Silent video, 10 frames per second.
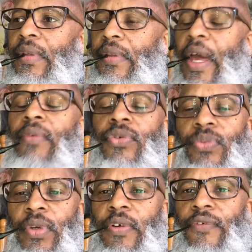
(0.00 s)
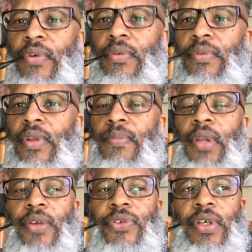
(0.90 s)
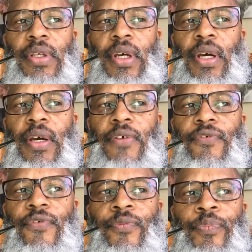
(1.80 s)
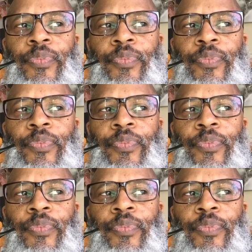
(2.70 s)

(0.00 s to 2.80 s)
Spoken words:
That was wonderful. The blessing of